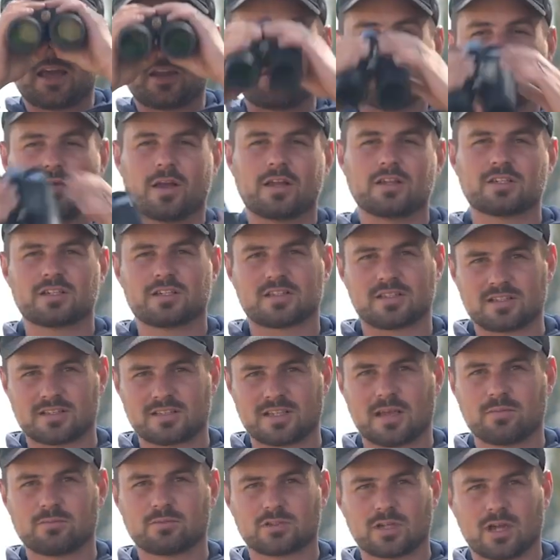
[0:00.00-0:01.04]
and range at the
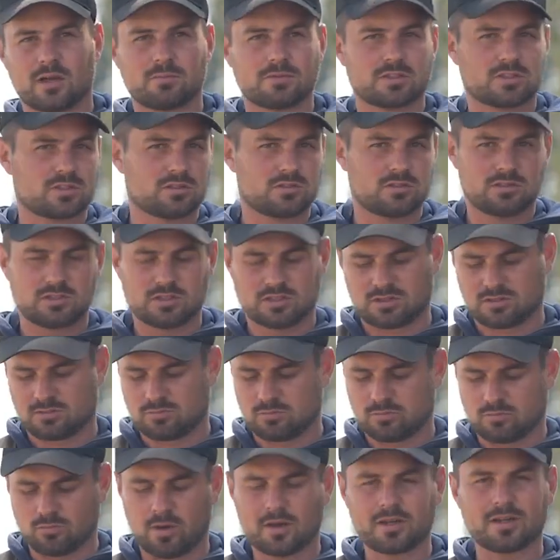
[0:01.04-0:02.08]
same time. It's just
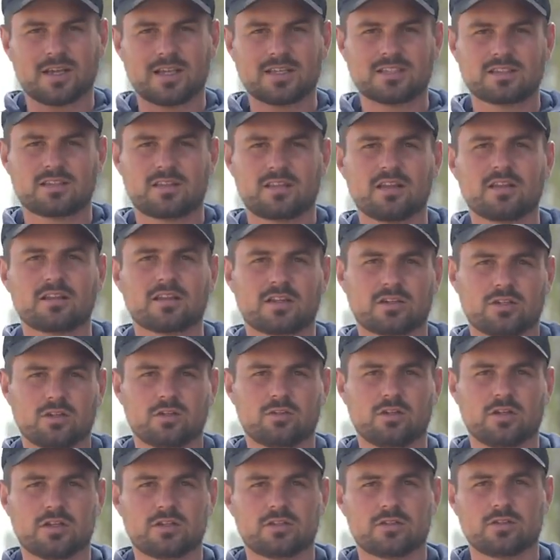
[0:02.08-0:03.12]
one less thing that
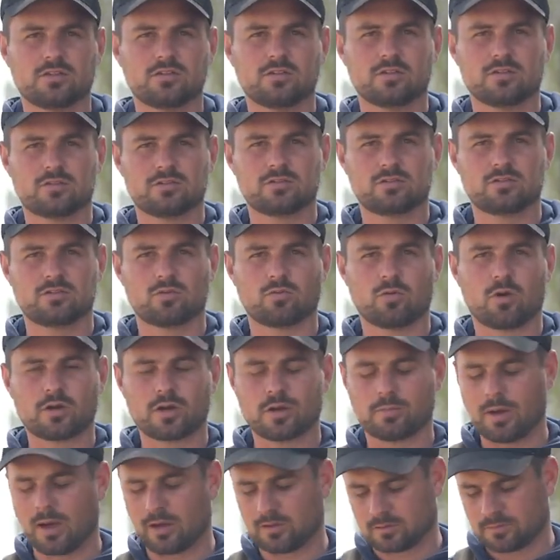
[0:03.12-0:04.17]
you need to
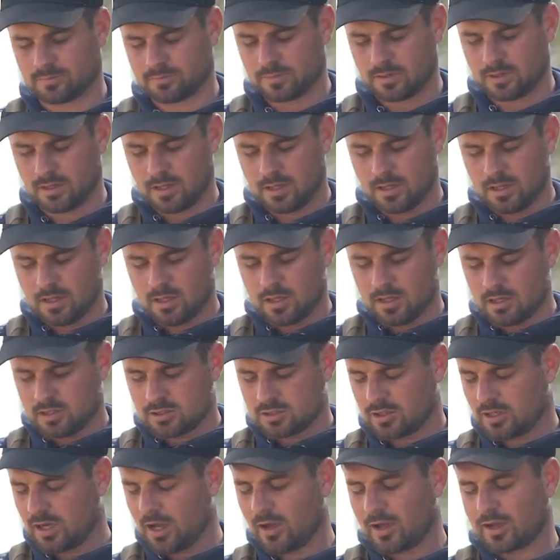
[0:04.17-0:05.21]
worry about.
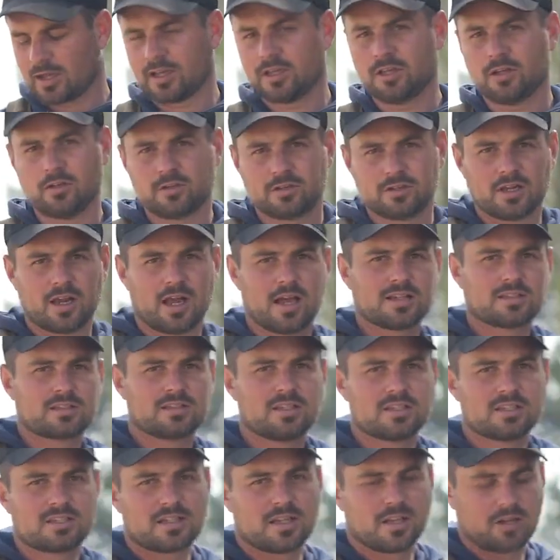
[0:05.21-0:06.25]
So now I can utilize
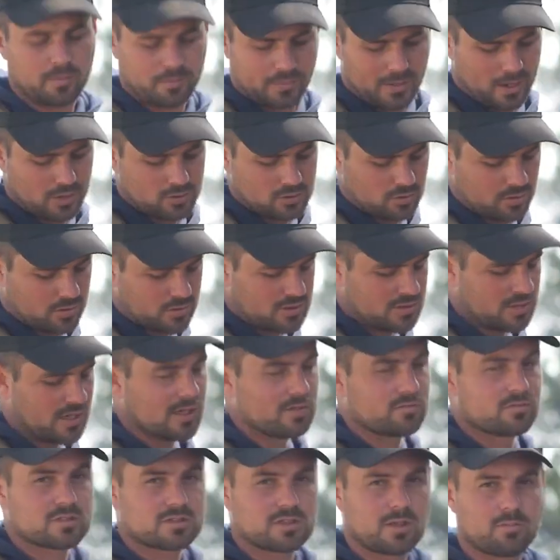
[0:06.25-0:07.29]
this little pouch on the
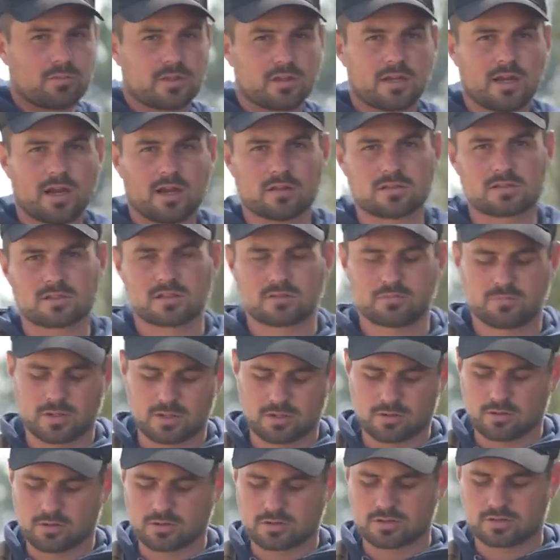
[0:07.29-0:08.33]
side for something else,
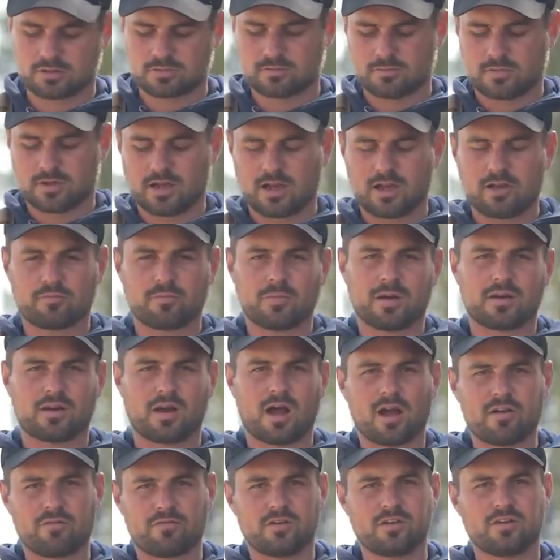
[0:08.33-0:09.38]
because I have my
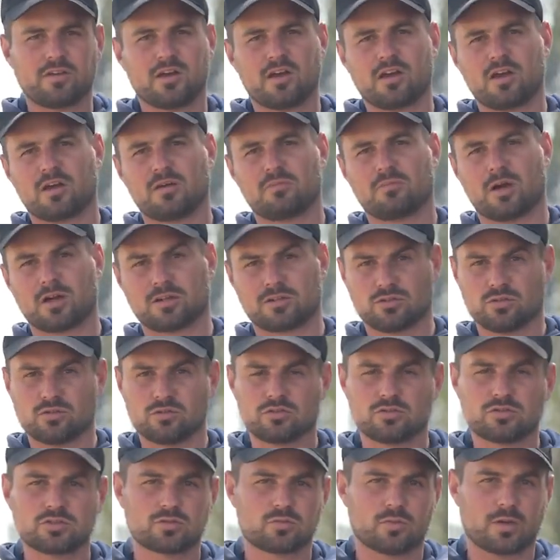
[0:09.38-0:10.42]
knife in here, my
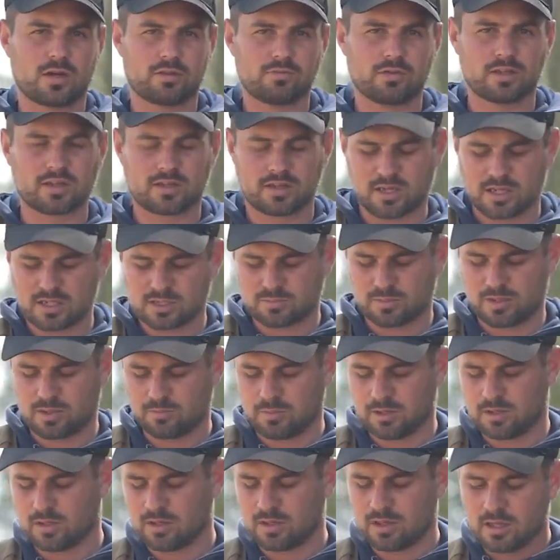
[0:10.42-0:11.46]
tools, whatever the case may
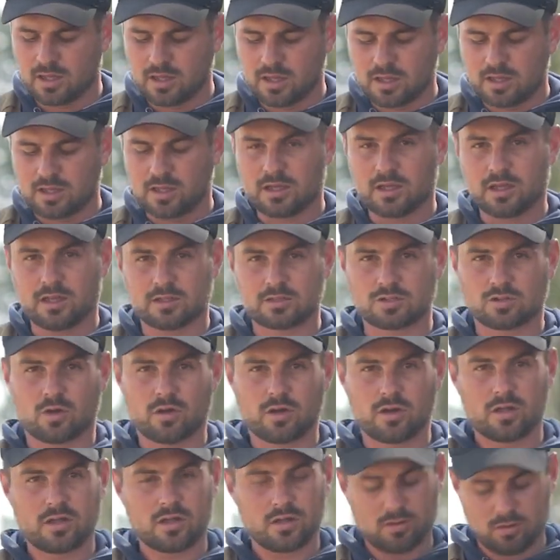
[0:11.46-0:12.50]
be. It's
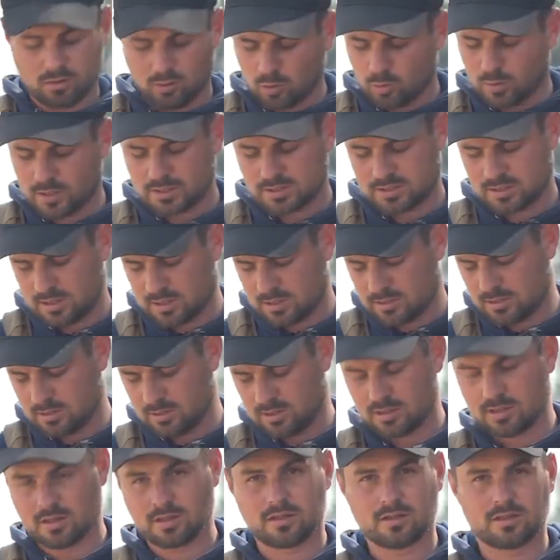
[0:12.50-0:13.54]
always
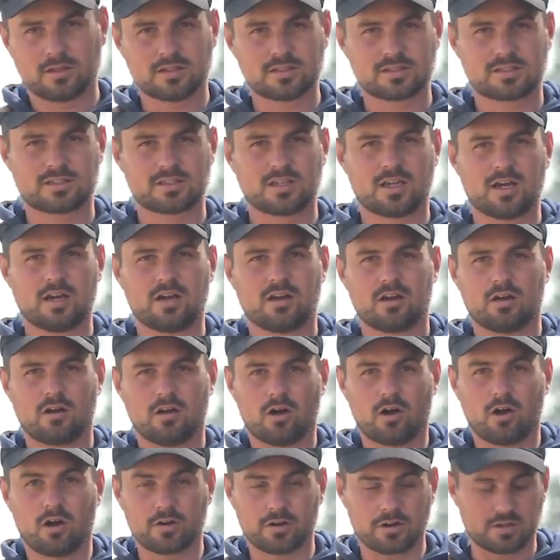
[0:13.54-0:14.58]
in this
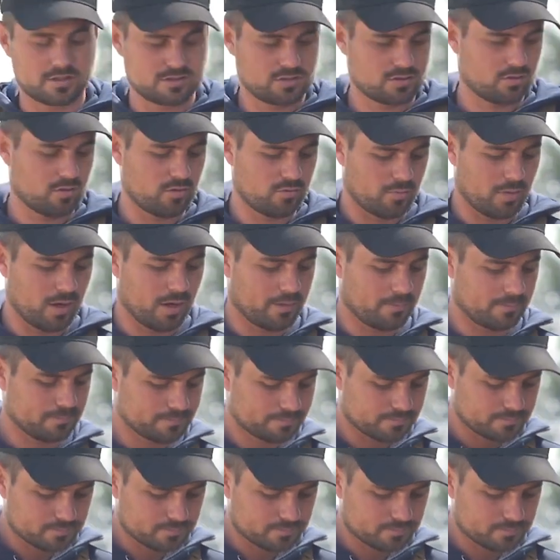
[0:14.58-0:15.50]
harness of mine.